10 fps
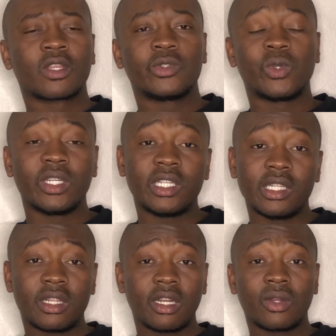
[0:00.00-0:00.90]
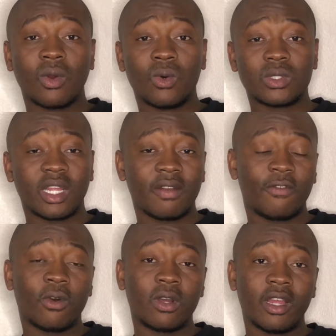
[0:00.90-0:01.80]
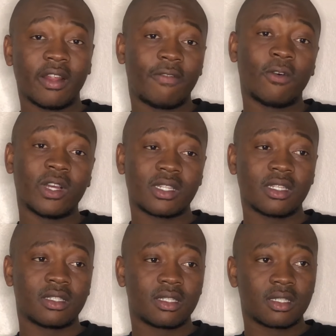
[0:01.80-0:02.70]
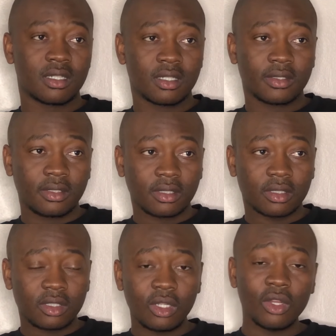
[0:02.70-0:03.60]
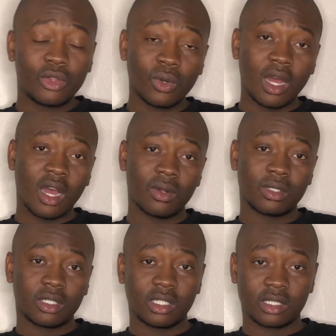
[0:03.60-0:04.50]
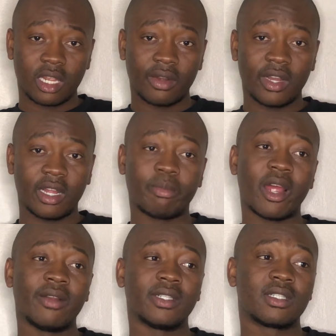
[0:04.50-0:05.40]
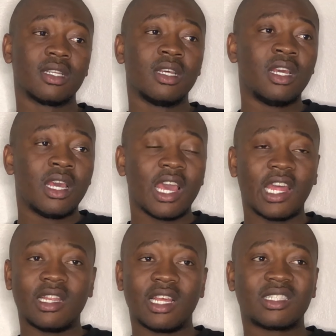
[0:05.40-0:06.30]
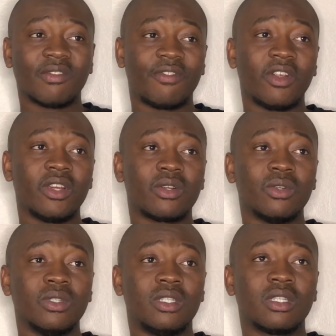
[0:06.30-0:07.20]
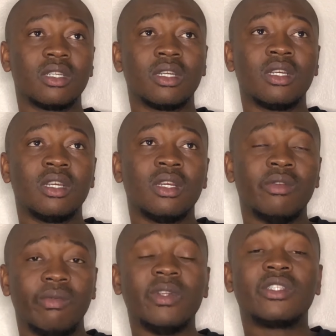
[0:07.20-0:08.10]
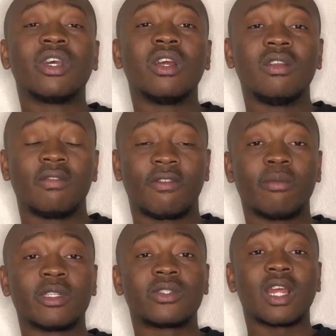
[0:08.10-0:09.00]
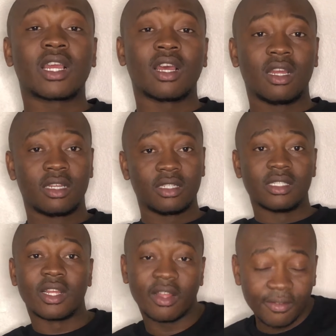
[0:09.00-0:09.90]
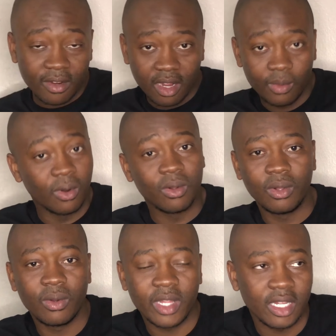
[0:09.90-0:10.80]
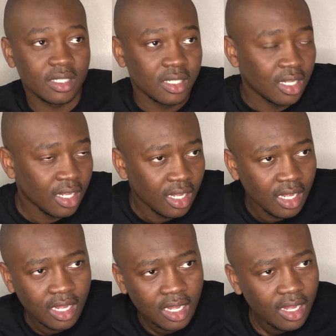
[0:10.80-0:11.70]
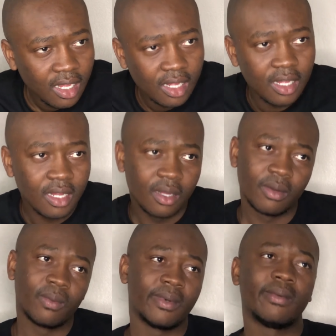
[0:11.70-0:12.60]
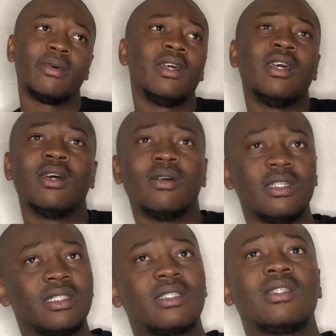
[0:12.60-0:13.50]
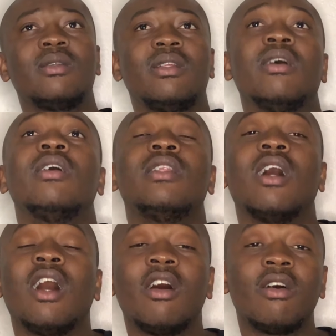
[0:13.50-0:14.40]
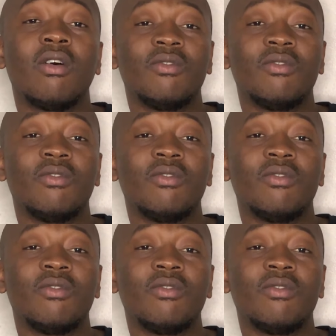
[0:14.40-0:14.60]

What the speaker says: 23 goals and had 4 assists throughout his career at Pirates. And that's a very good return from a striker in South Africa. We all know that. well, there are